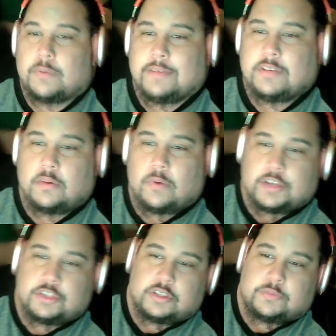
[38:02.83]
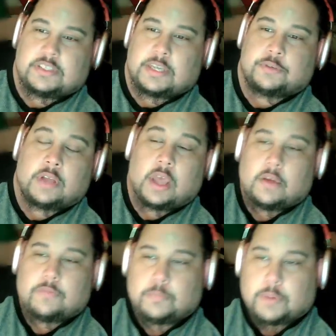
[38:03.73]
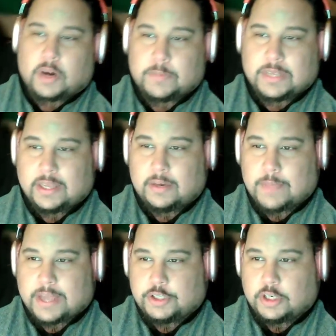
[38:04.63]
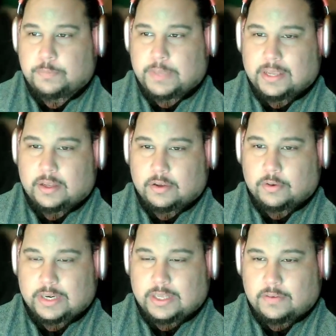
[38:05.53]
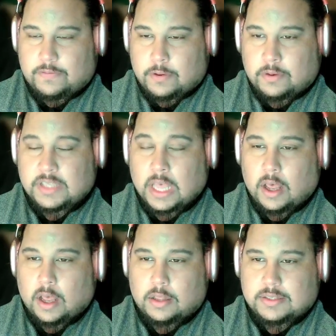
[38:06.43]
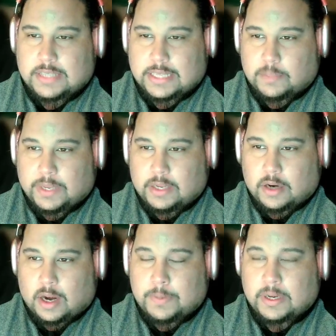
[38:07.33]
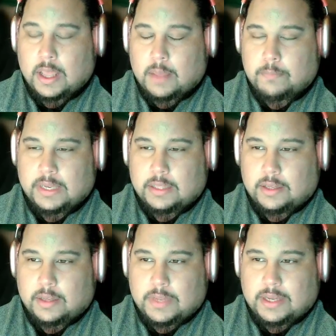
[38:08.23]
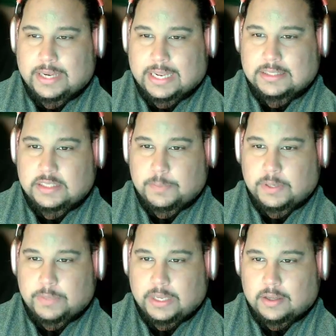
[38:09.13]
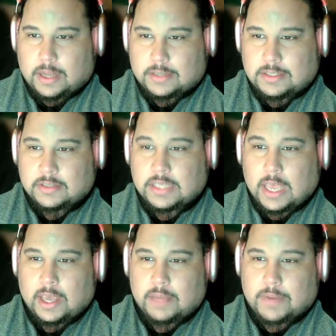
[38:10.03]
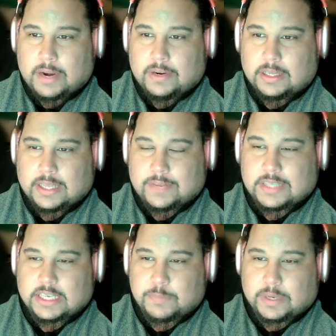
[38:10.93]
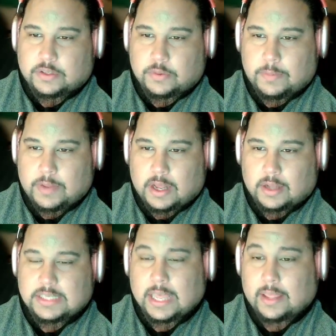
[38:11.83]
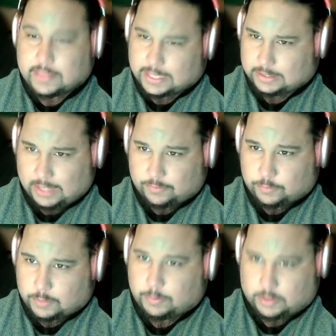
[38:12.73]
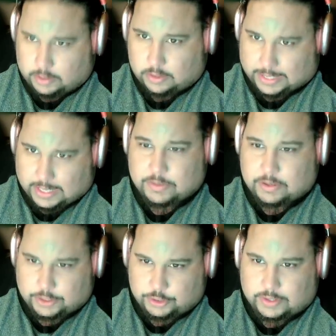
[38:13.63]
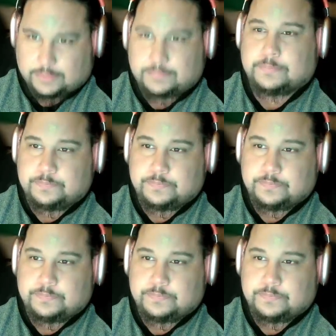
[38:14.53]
arrived at a Washington reception for Barbie in matching pink, grinning in photos alongside the pink carpet, mingling among guests, sipping pink cocktails, admiring a life size pink toy box. They left with political ammunition.